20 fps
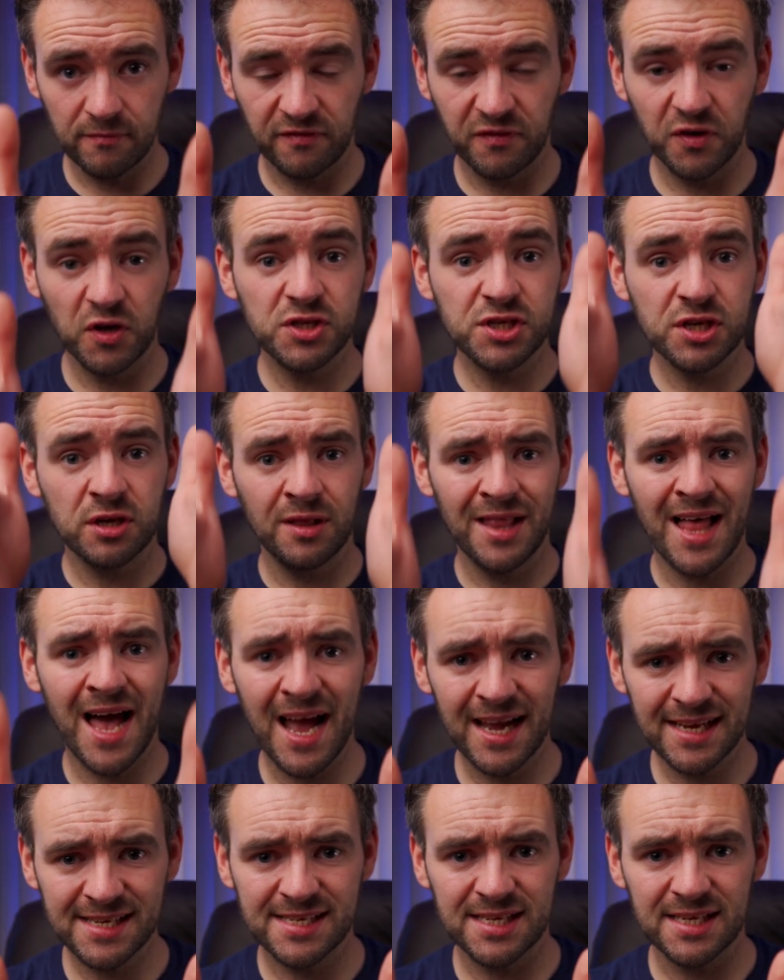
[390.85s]
vertical
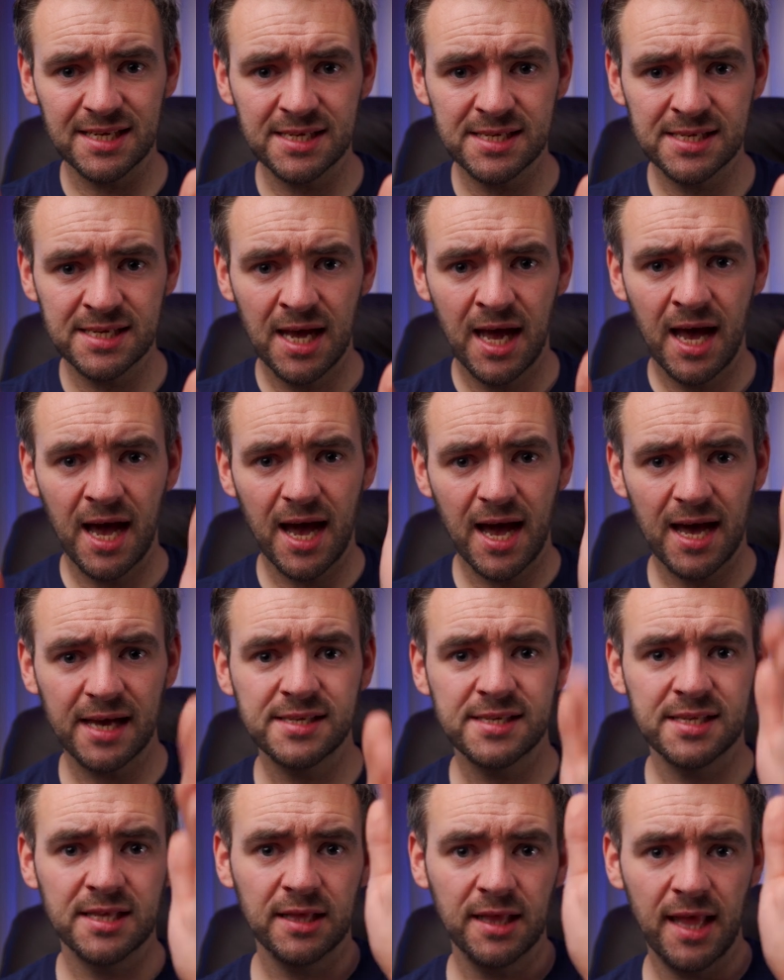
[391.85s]
axis
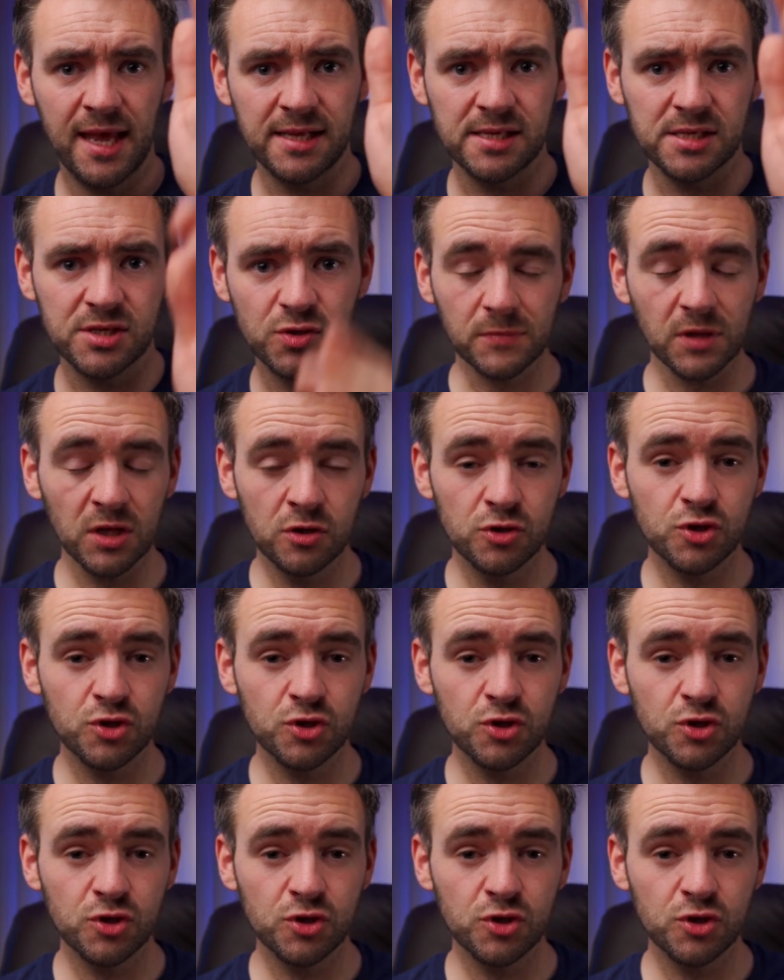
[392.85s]
as the lens.